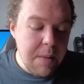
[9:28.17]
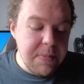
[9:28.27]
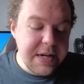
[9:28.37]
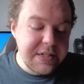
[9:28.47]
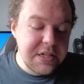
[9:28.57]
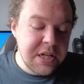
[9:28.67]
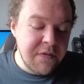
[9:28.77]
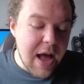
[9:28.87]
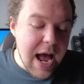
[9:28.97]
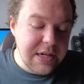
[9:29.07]
Ministers
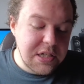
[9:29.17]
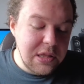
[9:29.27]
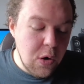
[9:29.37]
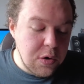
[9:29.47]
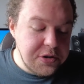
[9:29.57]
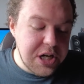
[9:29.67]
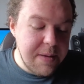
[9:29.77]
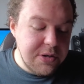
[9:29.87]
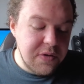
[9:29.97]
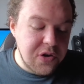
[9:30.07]
have asked local
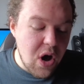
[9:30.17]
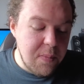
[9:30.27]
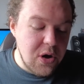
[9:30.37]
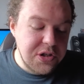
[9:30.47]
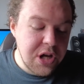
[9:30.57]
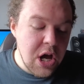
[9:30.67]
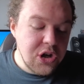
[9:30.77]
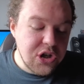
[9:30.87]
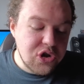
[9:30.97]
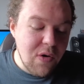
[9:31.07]
chambers of commerce
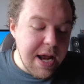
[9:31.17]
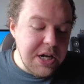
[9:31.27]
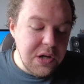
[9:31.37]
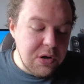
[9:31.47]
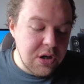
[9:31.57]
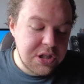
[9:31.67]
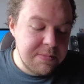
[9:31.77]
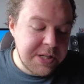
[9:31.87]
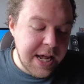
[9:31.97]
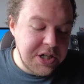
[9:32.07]
to train new
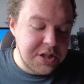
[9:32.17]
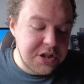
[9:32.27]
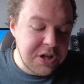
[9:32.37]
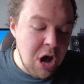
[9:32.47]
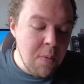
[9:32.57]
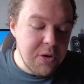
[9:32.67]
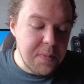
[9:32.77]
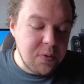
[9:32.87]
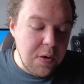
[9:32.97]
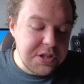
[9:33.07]
customs agents, but
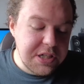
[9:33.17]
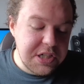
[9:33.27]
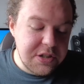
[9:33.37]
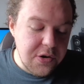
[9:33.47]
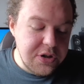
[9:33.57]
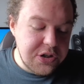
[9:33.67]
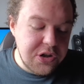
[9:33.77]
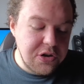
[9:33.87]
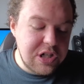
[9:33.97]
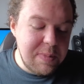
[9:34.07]
the process is
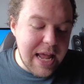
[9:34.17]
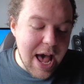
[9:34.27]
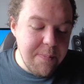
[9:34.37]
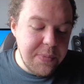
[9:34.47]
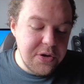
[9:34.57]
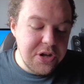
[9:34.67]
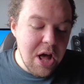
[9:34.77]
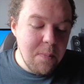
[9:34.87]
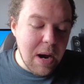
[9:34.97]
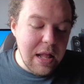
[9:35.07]
understood to be hampered
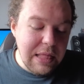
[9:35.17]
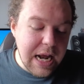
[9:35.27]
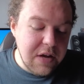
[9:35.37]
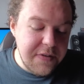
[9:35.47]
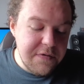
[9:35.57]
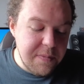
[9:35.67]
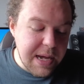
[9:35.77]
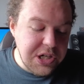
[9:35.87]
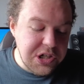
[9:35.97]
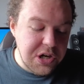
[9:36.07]
by a lack of
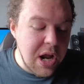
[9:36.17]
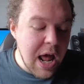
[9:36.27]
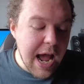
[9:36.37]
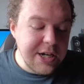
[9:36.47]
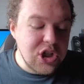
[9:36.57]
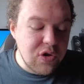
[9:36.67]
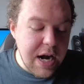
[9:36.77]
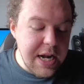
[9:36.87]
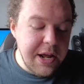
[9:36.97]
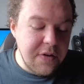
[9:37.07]
information and
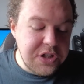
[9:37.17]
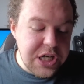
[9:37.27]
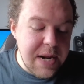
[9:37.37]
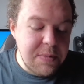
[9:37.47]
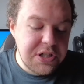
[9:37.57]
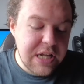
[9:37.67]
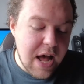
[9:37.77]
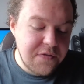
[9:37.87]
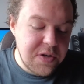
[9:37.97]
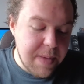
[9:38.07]
training of chamber
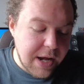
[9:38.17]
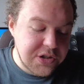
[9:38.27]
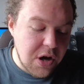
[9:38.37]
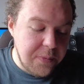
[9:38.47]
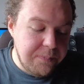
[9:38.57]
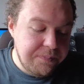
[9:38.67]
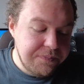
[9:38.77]
staff to pass on.